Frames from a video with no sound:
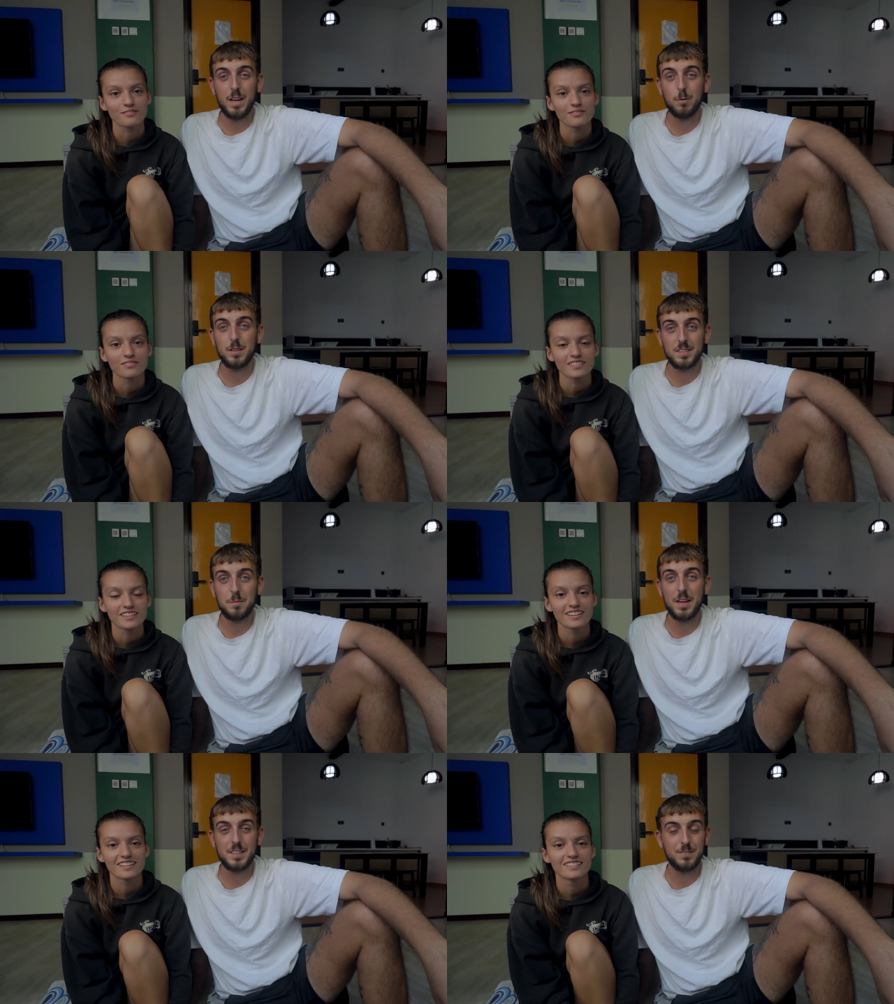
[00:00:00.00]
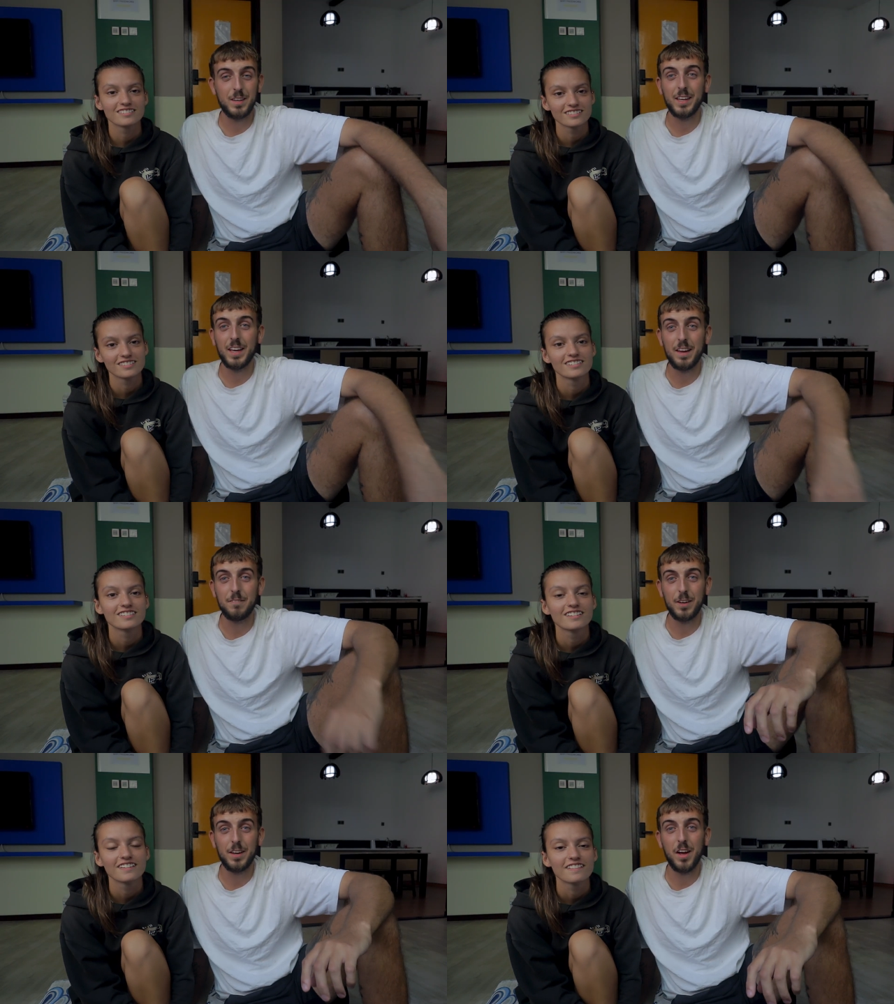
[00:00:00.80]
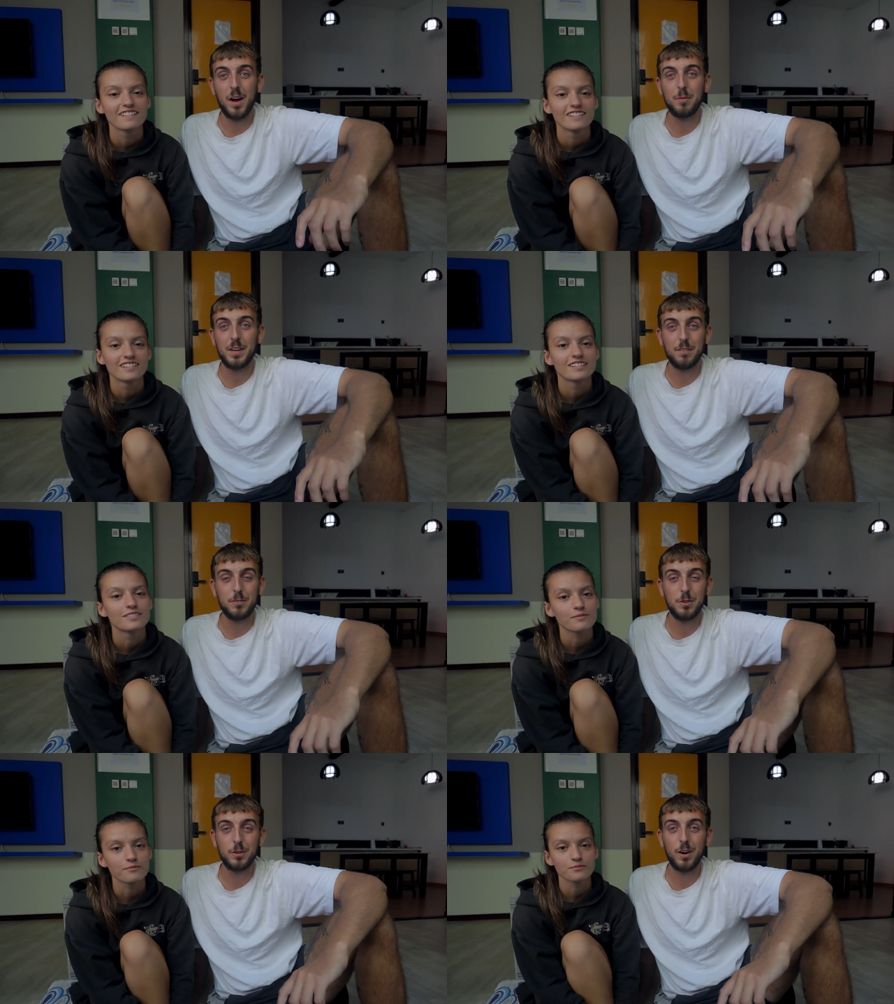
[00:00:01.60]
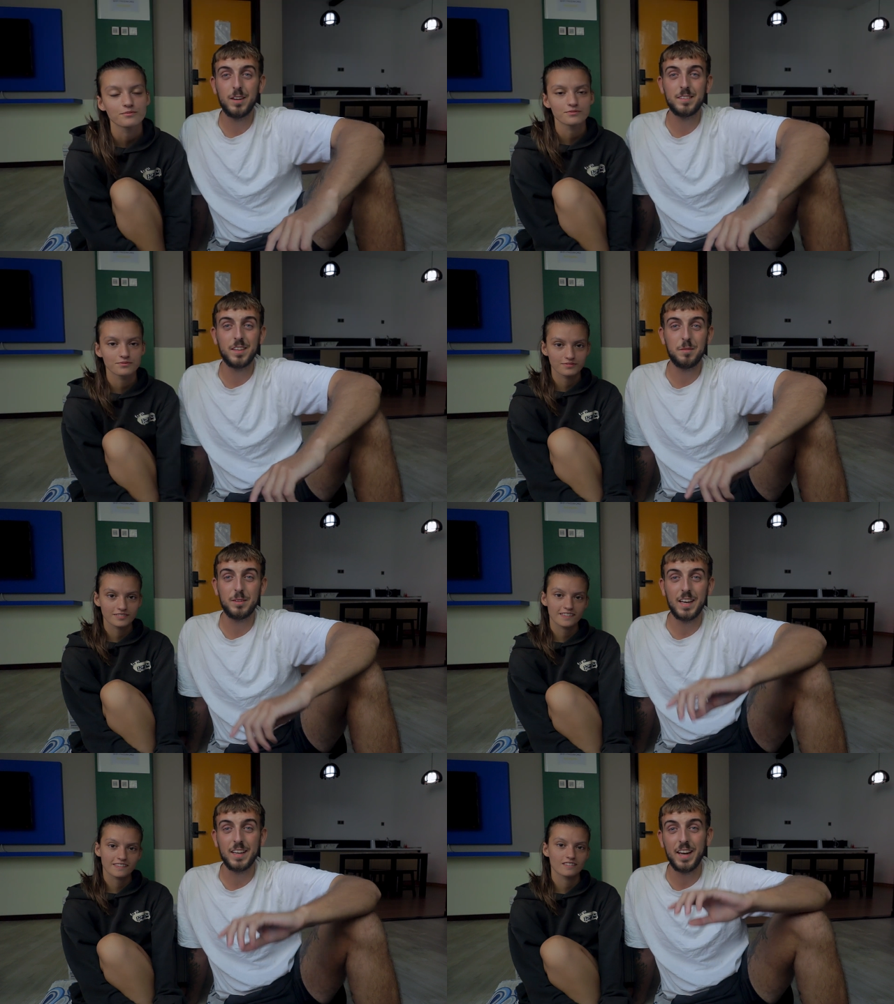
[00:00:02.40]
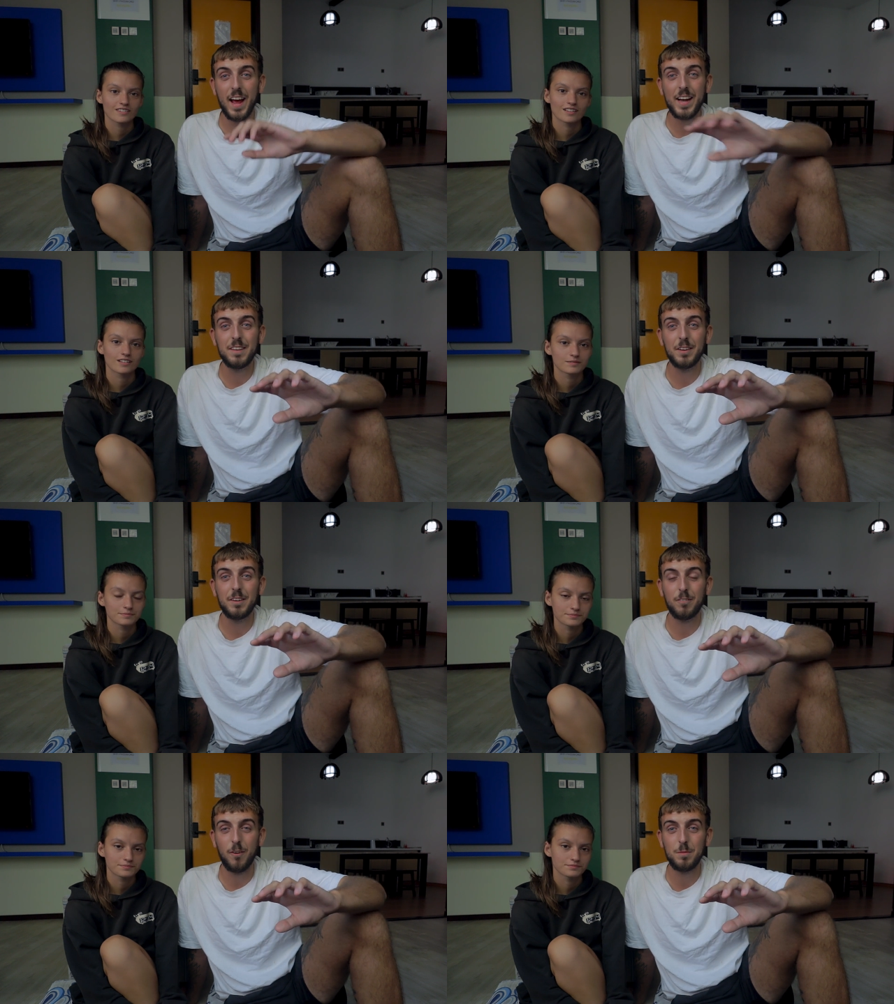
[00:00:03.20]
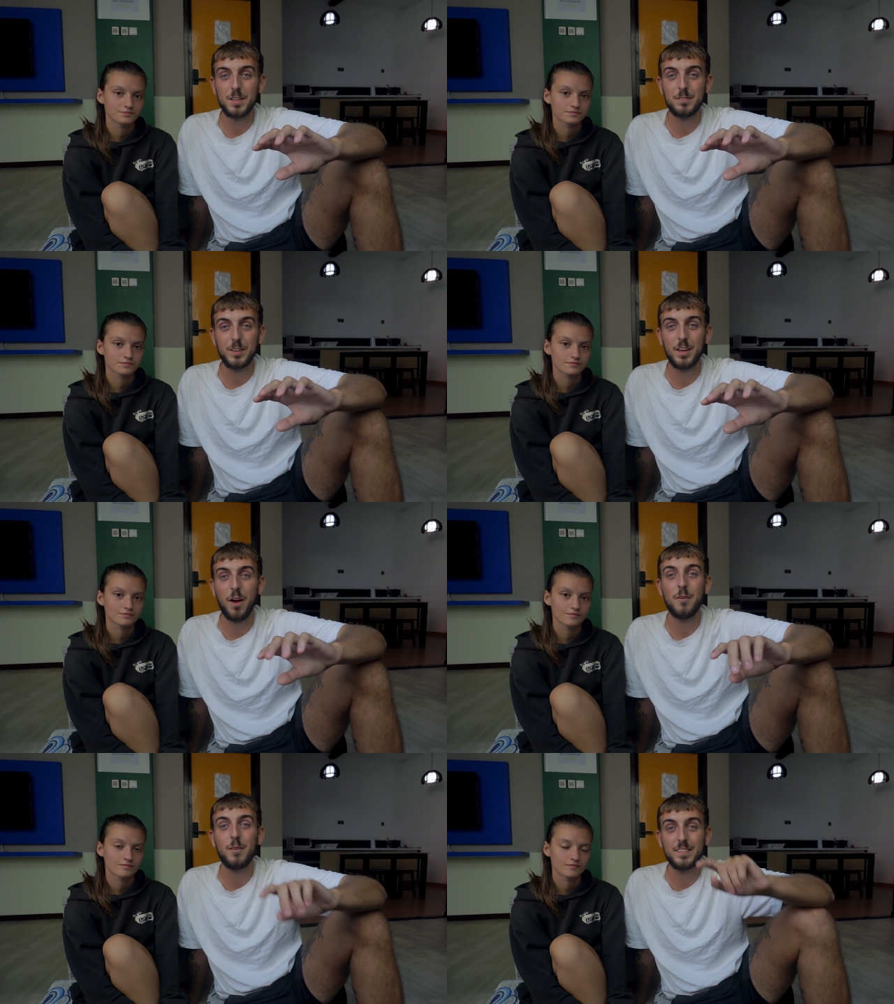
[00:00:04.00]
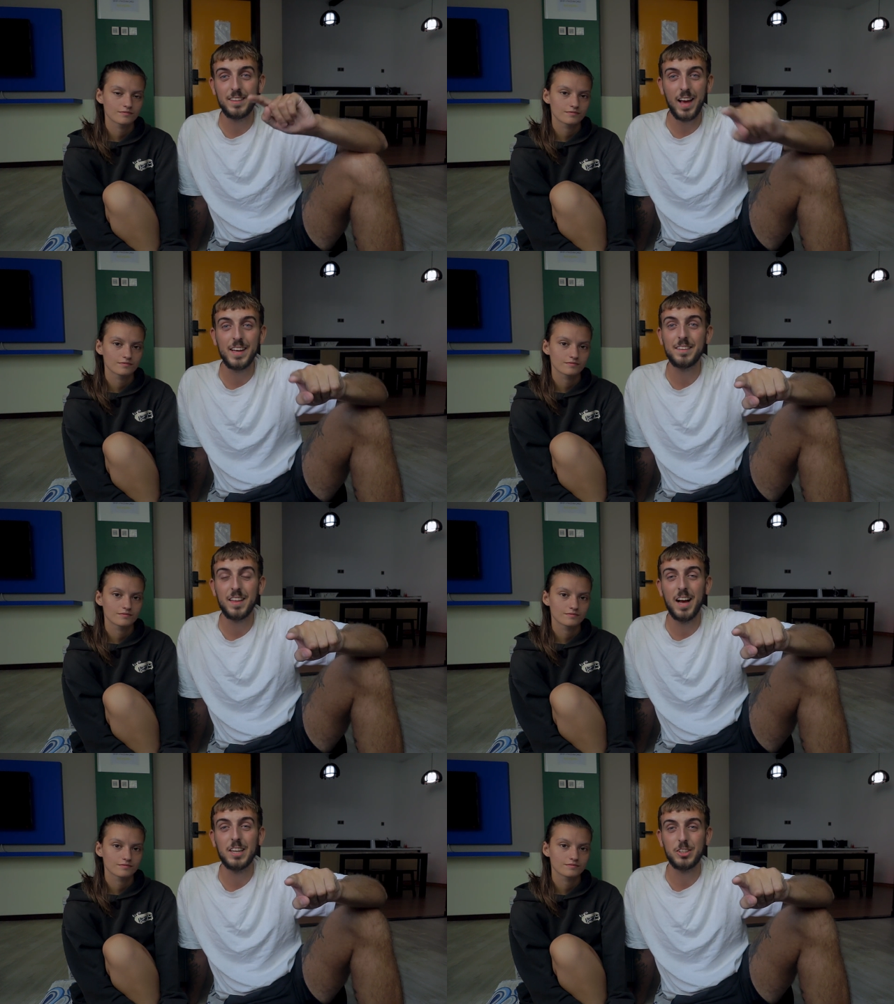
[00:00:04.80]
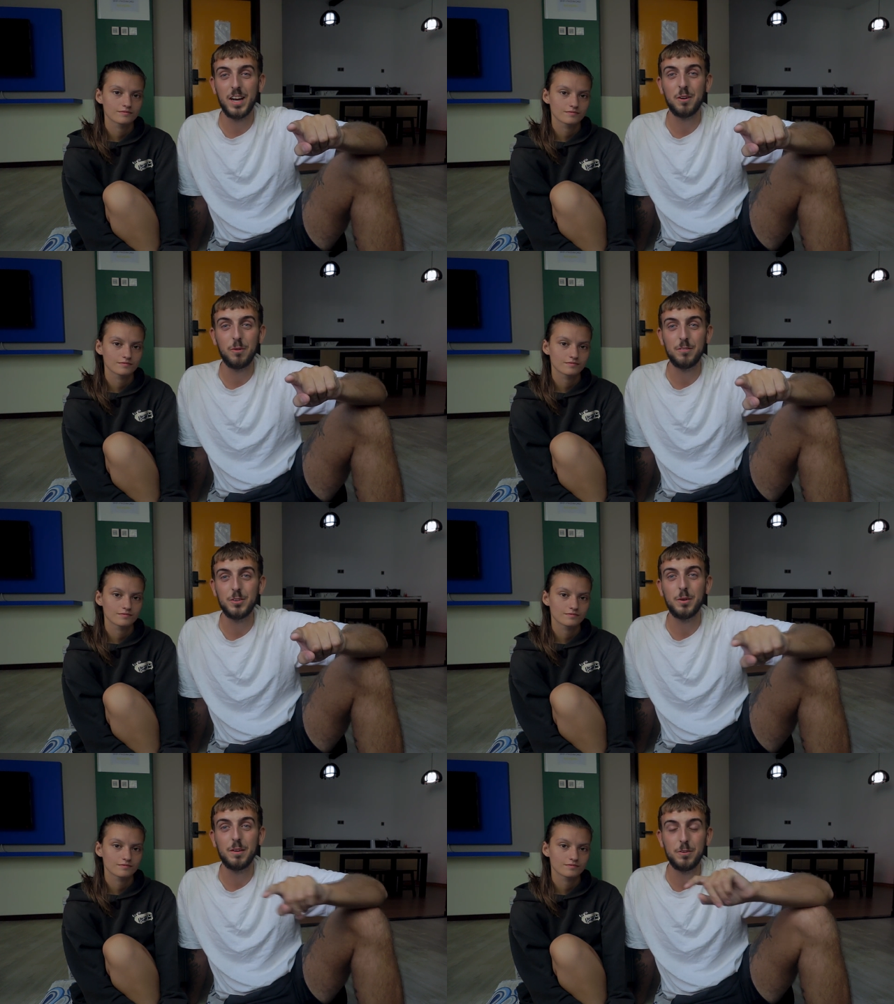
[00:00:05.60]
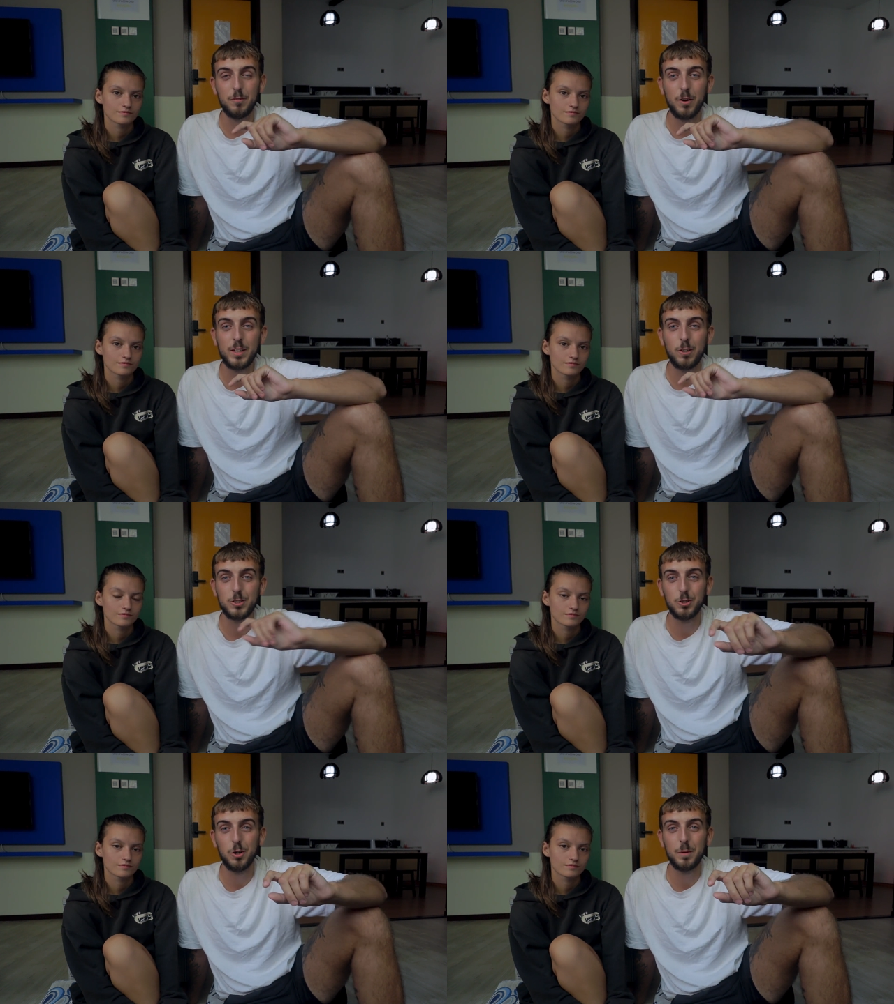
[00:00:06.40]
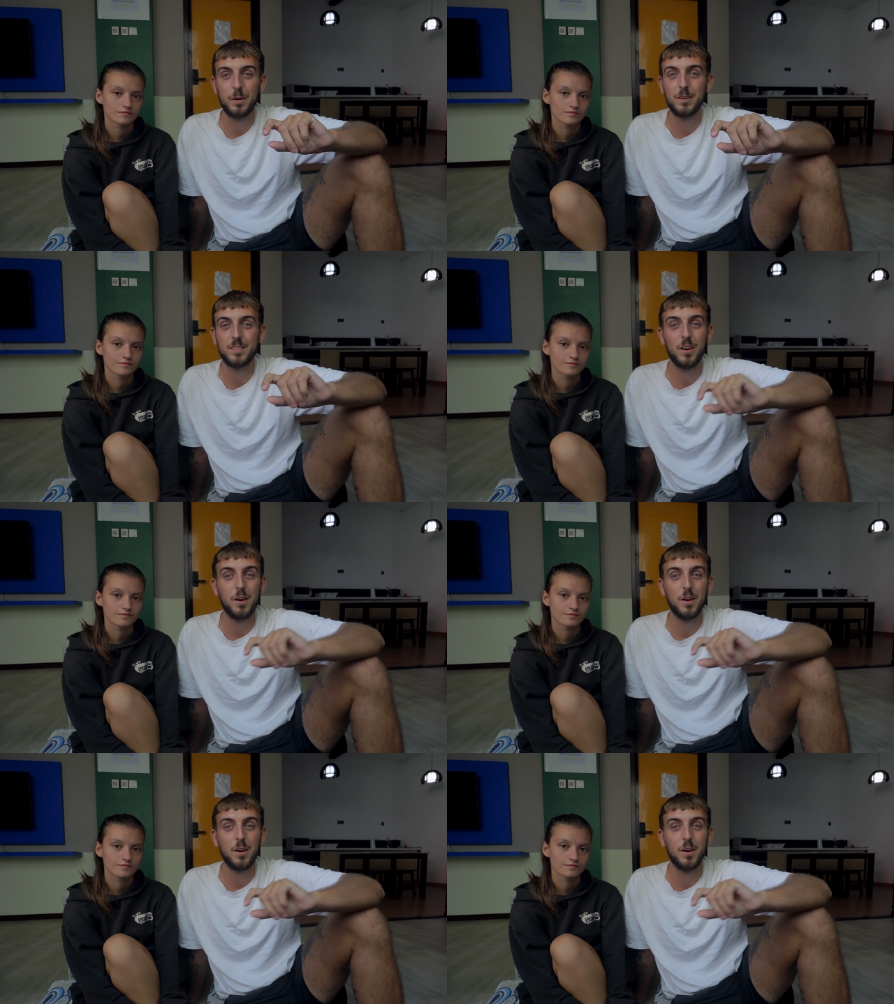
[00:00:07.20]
Speaker 1: It was the best thing in Vietnam, and if you guys are going to be taking anything from this video, take the Ha Giang with you. If you've only got a short period of